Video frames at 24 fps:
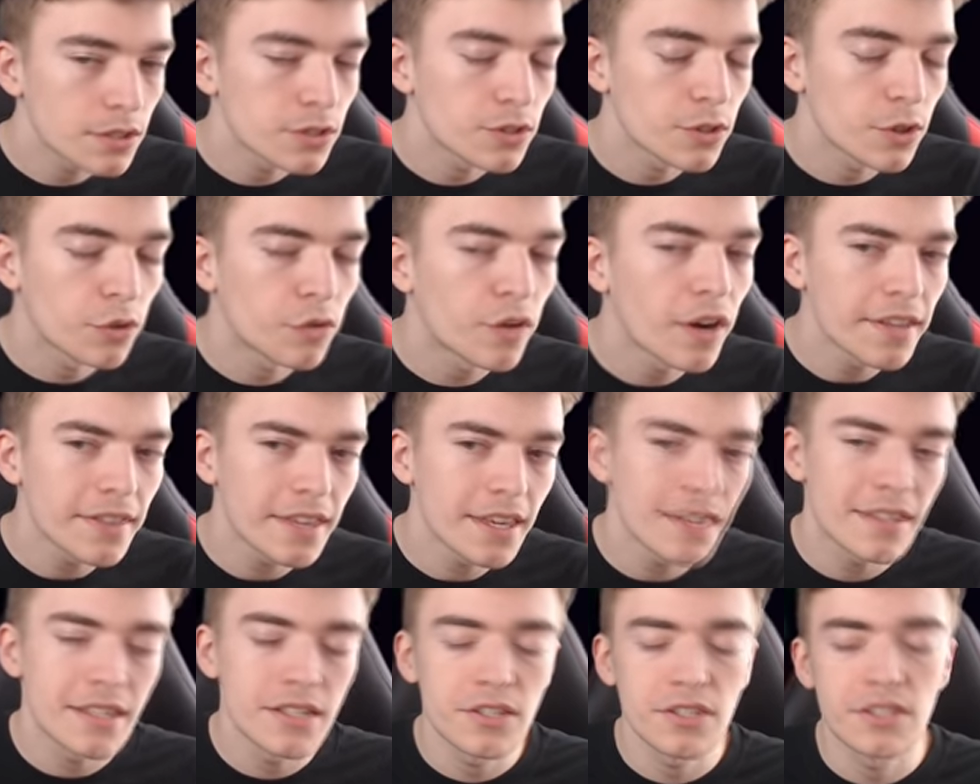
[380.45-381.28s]
So right
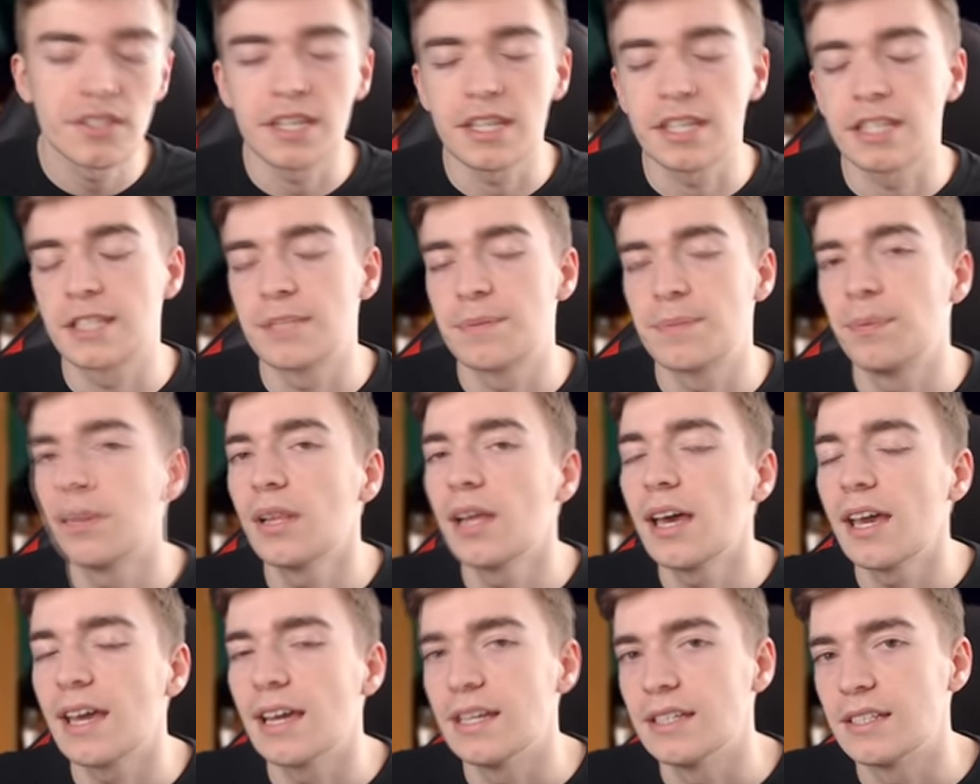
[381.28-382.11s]
there, they just
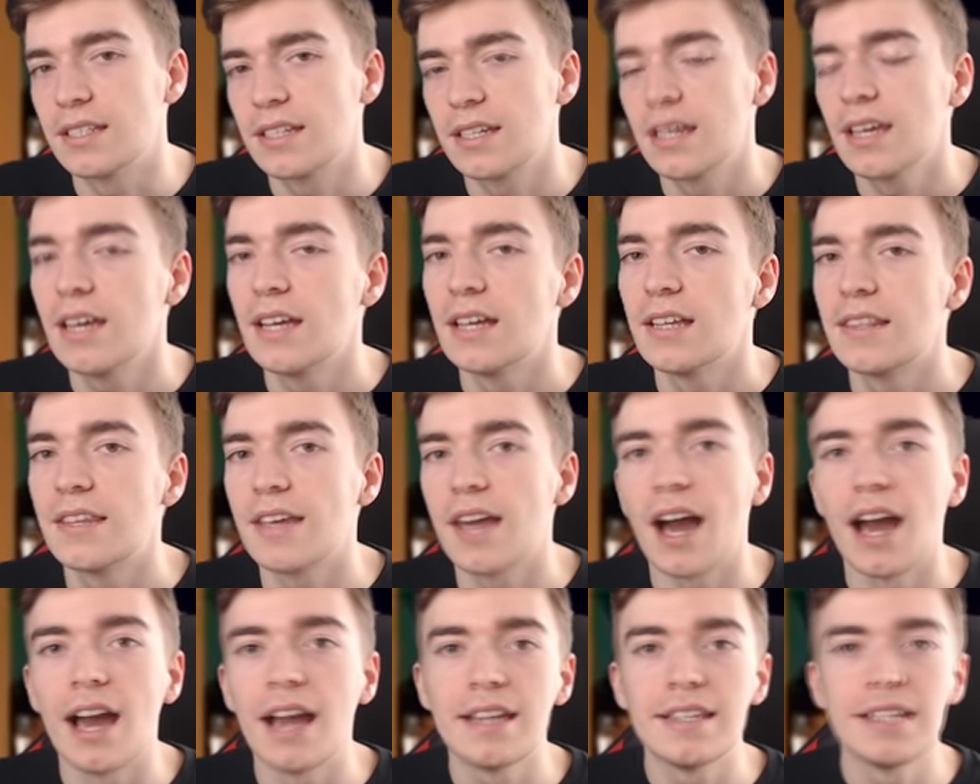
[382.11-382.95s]
explained
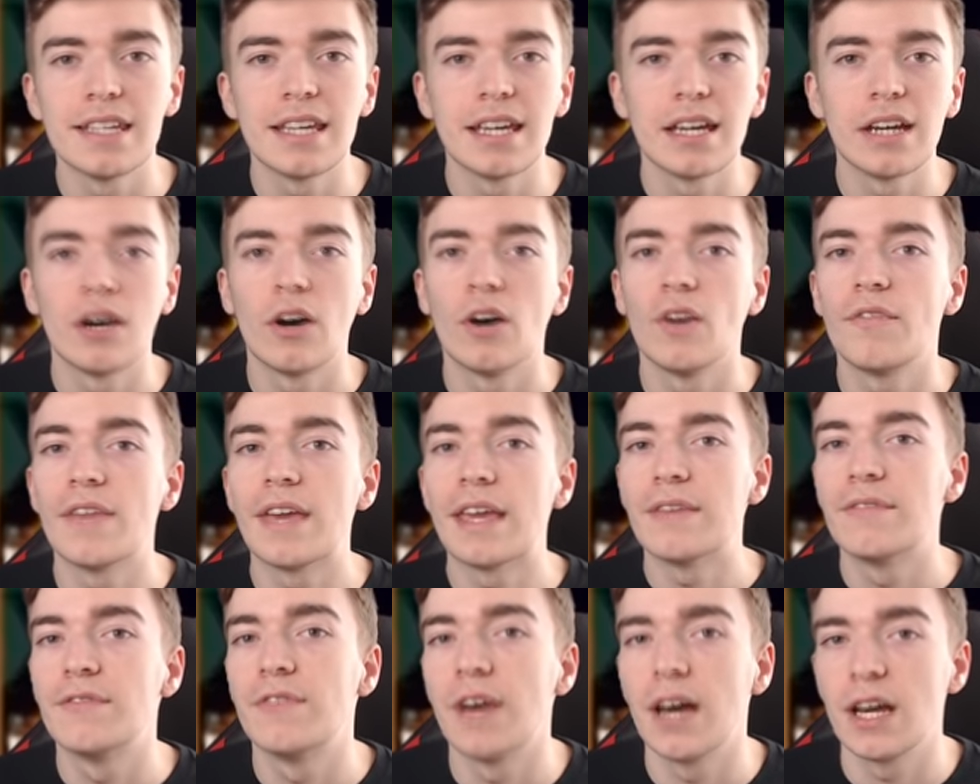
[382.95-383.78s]
the idea of
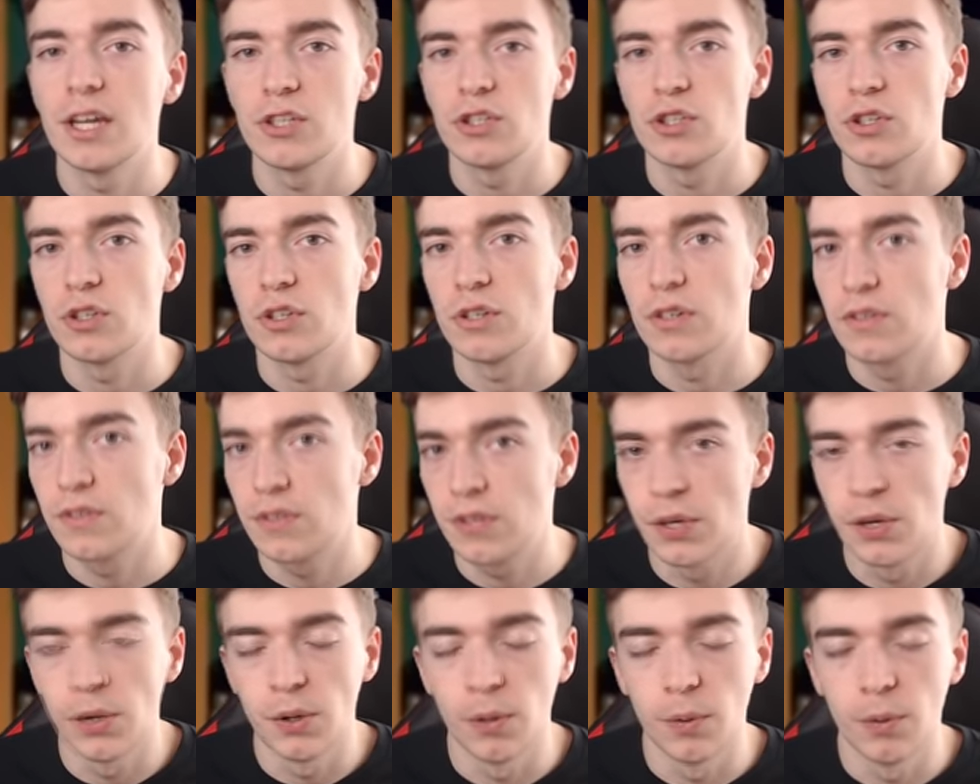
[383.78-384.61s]
a version
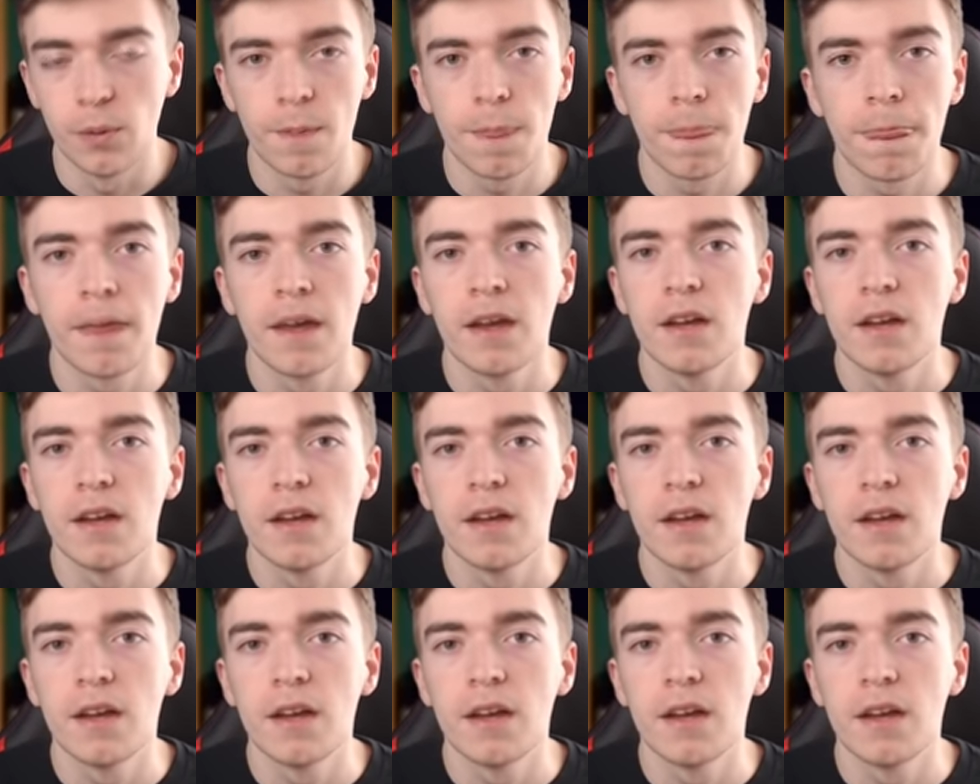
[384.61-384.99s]
2.